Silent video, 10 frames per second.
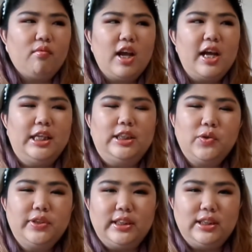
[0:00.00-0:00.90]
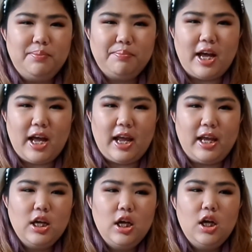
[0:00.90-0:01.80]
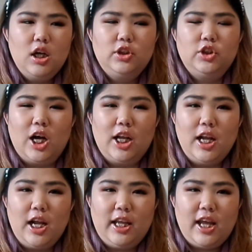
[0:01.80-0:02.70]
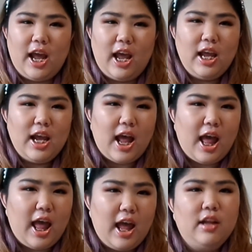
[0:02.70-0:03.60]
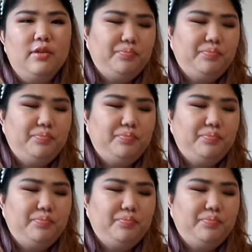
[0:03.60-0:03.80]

and it's hosted by John and Kay, and